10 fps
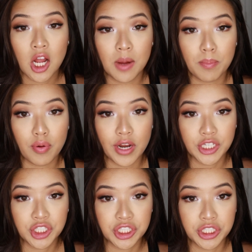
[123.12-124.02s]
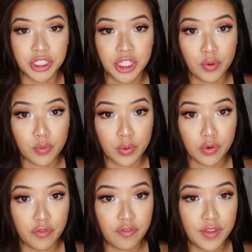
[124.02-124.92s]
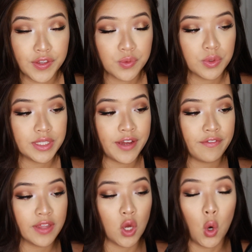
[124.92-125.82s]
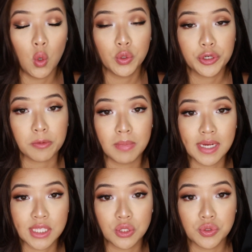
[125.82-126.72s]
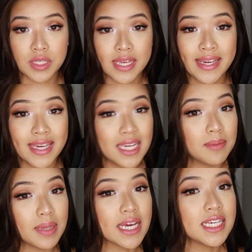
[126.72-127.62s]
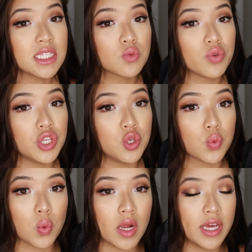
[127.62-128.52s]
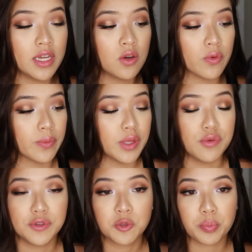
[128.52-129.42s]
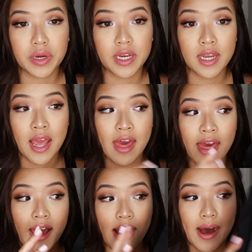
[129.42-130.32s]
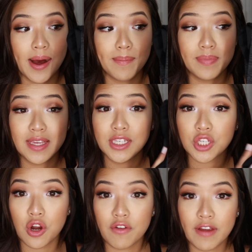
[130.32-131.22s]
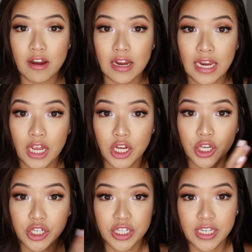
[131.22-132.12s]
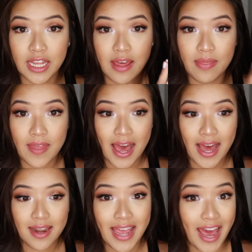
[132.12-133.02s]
compression proof. This will definitely hold your muscles in place when you run or when you sprint. These are very good in that